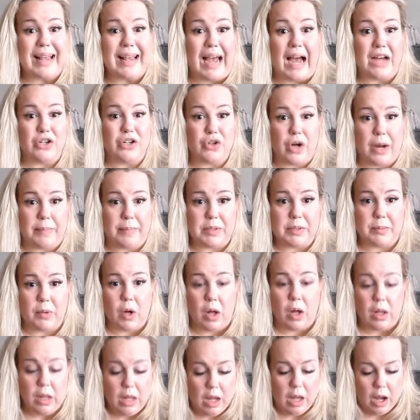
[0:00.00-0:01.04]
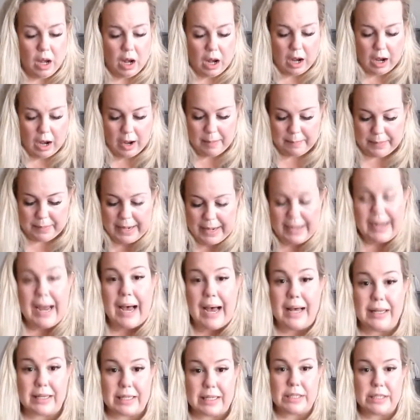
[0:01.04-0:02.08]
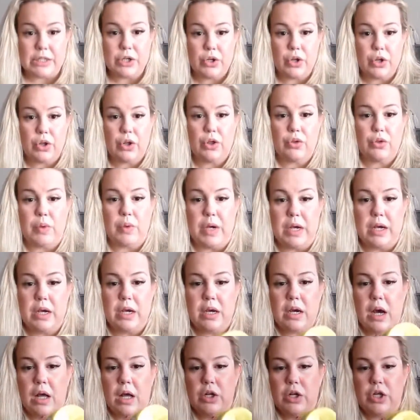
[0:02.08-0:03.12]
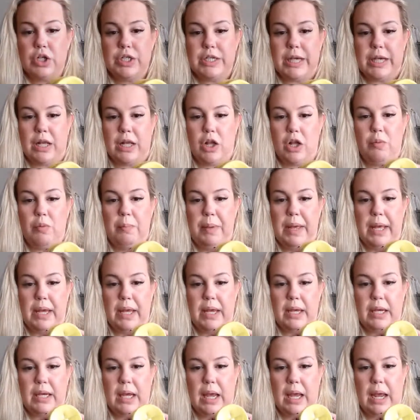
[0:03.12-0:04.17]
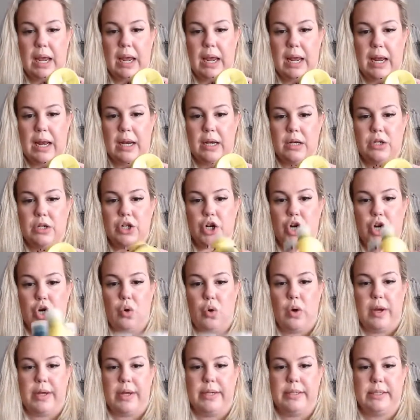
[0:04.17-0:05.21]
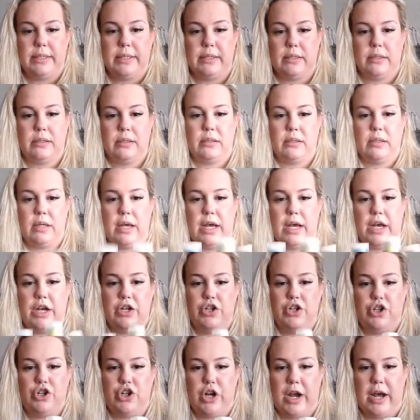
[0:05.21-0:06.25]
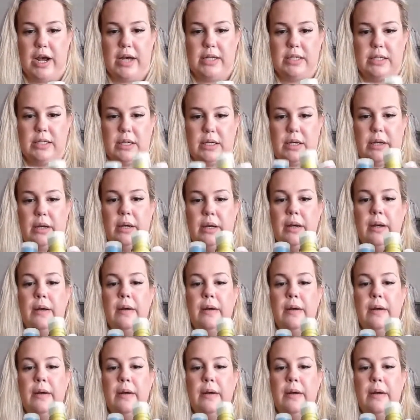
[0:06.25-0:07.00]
I dropped them all. But I got, these are the three colors, yellow, pink, and turquoise-esque.